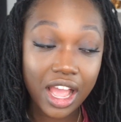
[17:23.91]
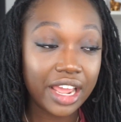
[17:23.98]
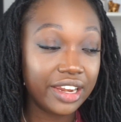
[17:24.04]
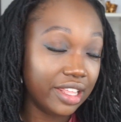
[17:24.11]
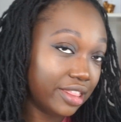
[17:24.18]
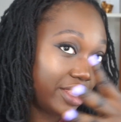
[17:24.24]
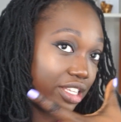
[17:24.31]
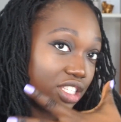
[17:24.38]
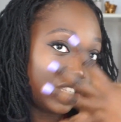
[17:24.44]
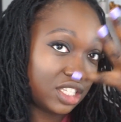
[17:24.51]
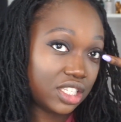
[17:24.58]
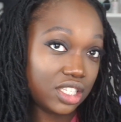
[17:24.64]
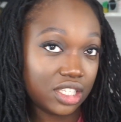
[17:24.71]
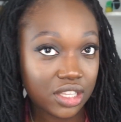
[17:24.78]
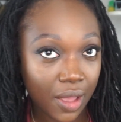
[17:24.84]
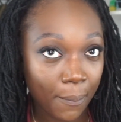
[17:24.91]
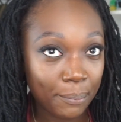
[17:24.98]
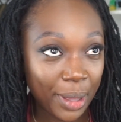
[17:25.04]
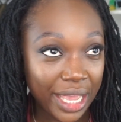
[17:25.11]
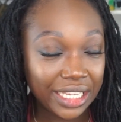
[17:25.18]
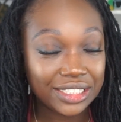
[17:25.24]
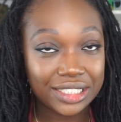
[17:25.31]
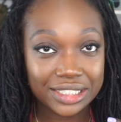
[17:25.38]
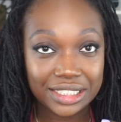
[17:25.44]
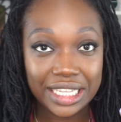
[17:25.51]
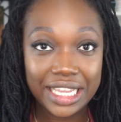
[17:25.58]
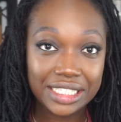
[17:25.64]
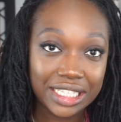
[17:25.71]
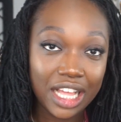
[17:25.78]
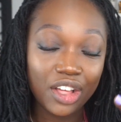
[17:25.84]
I need this base to
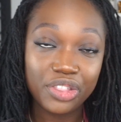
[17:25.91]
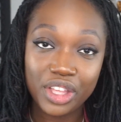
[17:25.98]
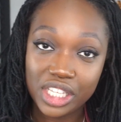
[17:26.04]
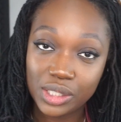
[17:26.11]
stay as healthy